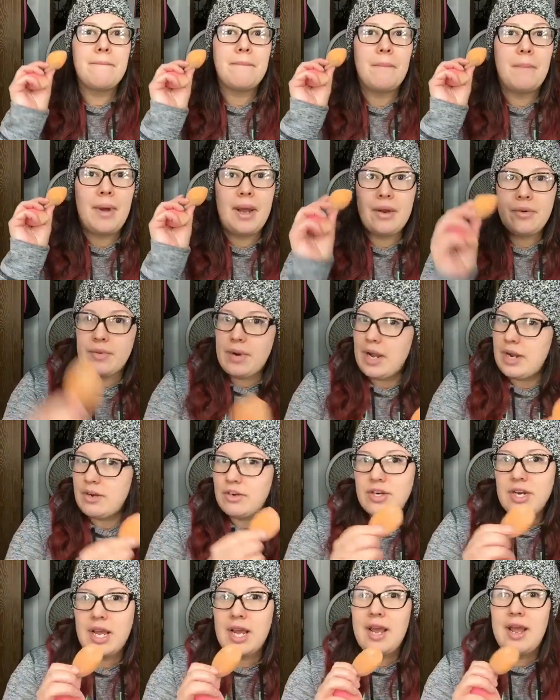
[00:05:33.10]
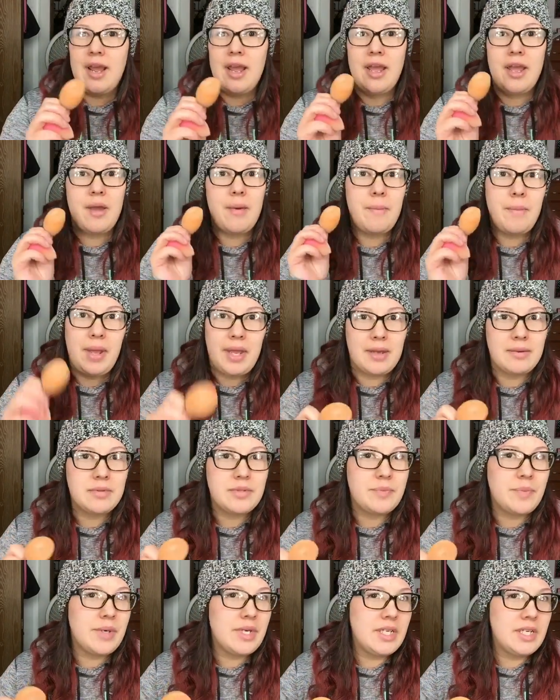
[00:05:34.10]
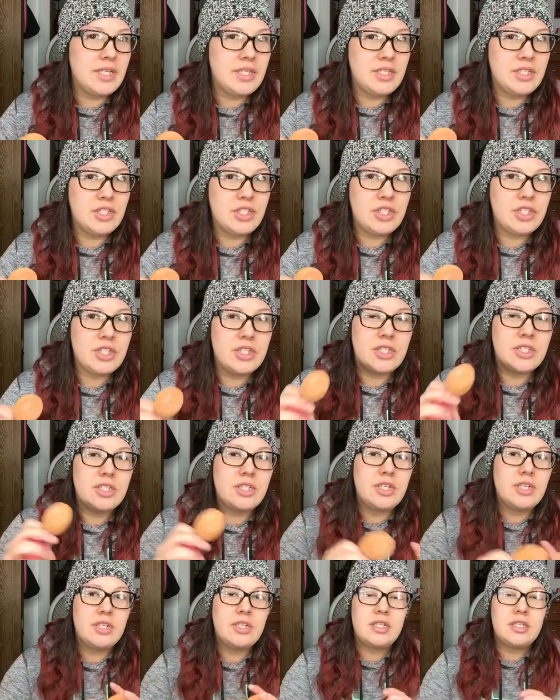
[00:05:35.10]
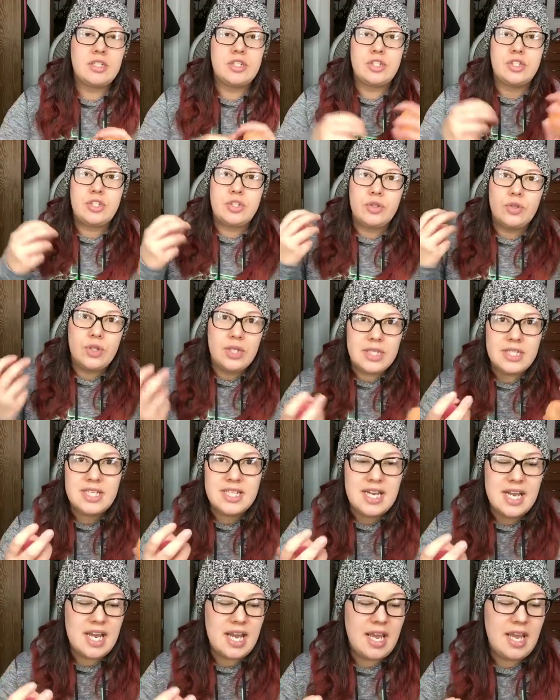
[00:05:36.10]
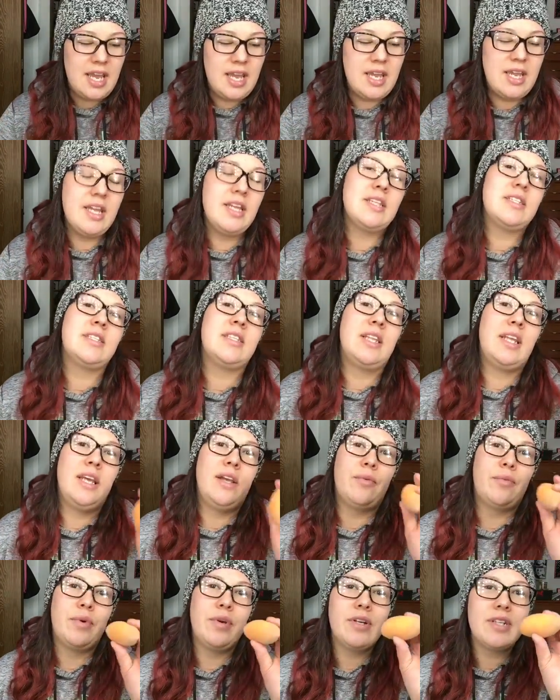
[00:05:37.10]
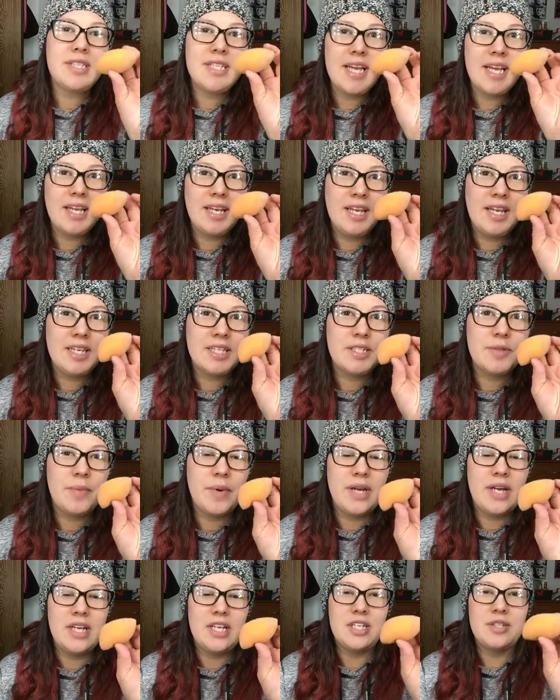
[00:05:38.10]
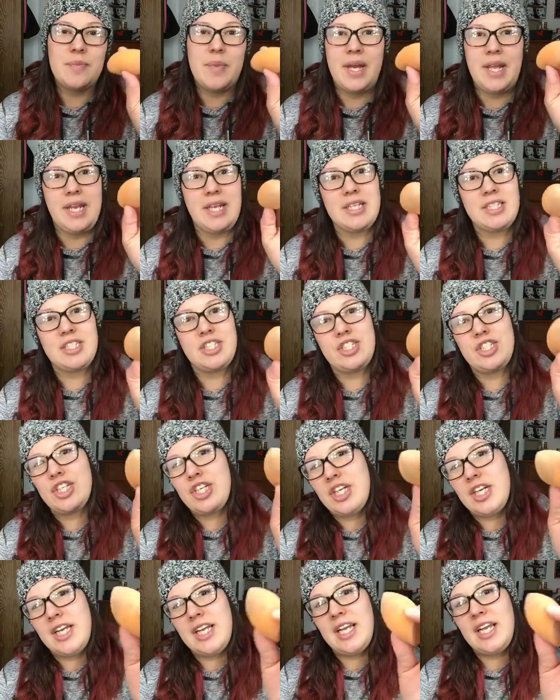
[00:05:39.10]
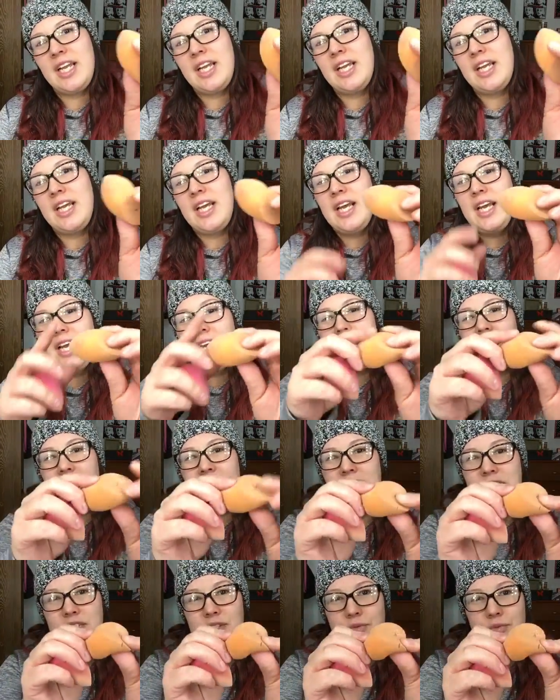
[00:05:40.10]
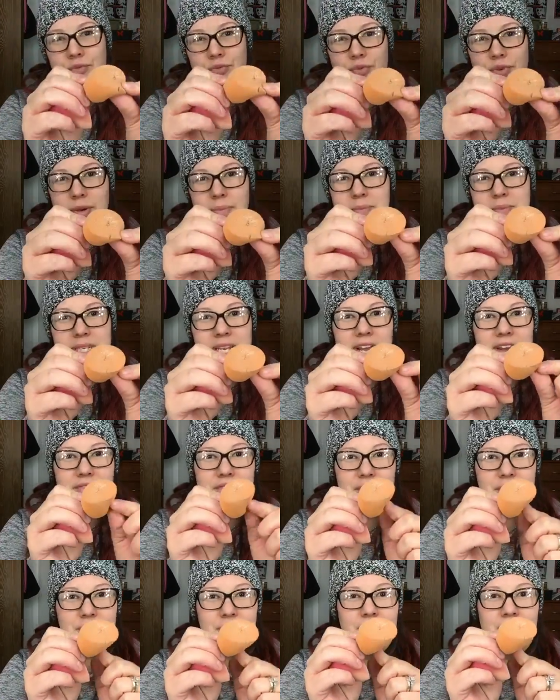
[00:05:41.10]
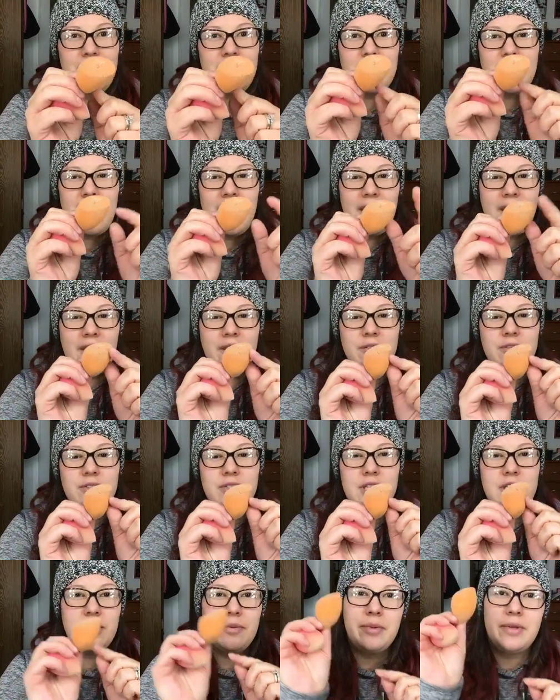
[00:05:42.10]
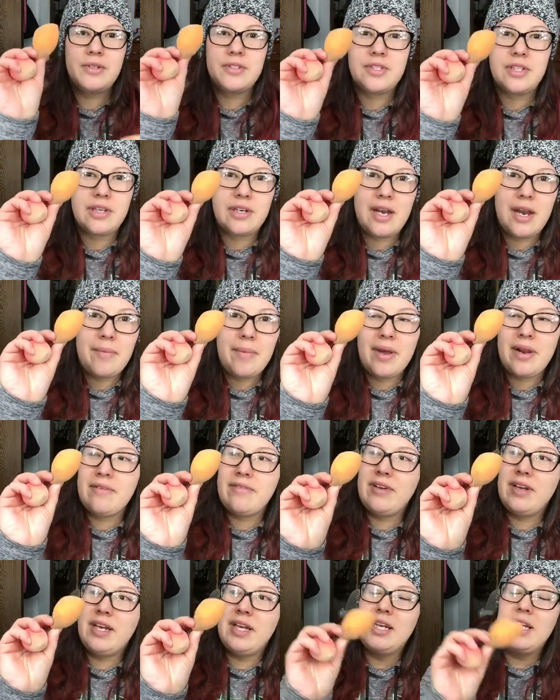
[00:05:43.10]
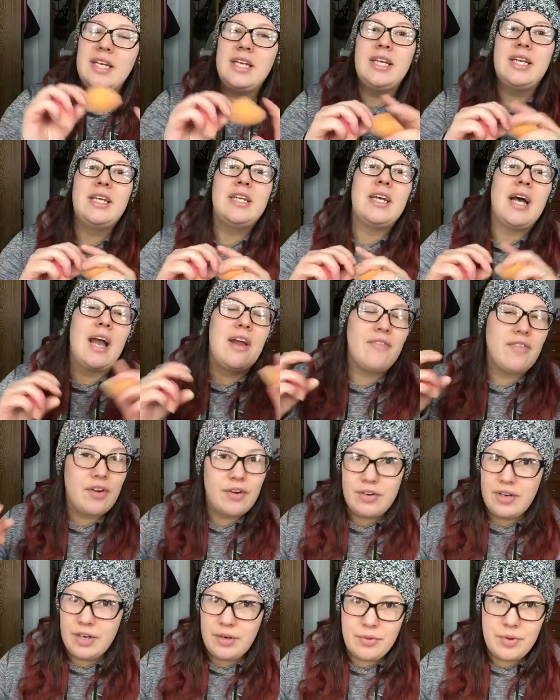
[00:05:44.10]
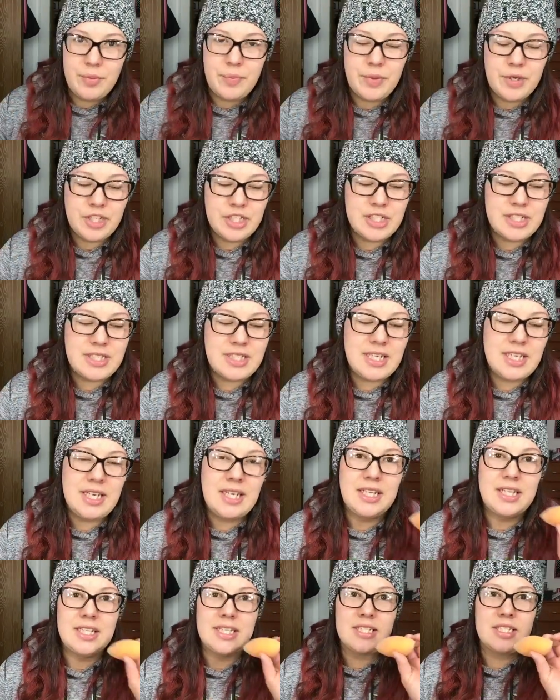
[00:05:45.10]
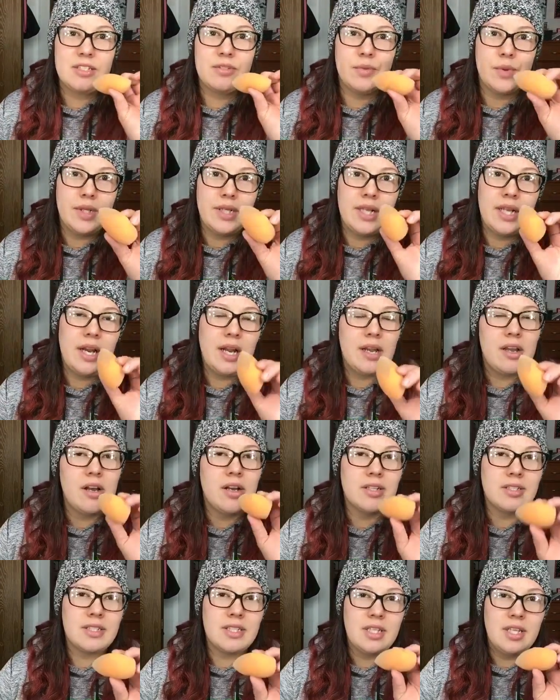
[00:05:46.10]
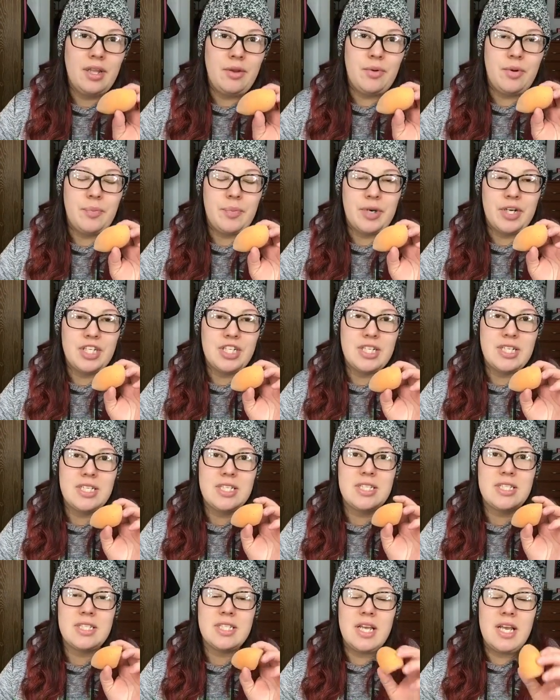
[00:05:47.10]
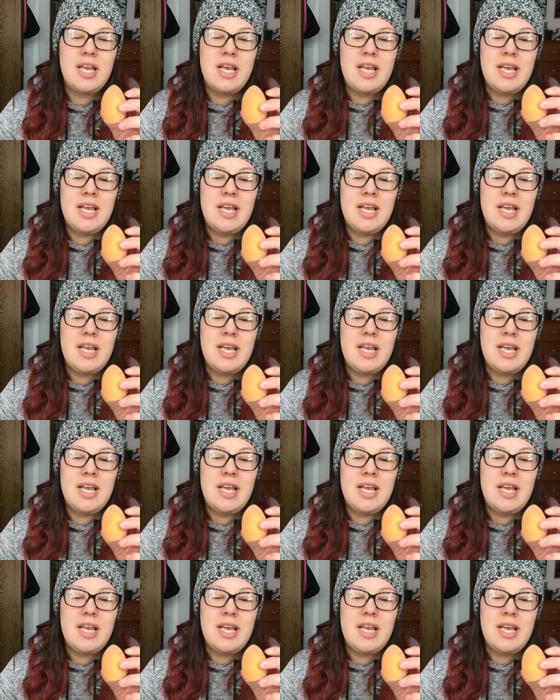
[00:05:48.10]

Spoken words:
My Ride or Die makeup sponge to this day is the Real Technique sponge. Mine is dirty. It's ripped everywhere. I used and abused the crap out of it. I've already repurchased it. This is one that I constantly repurchase.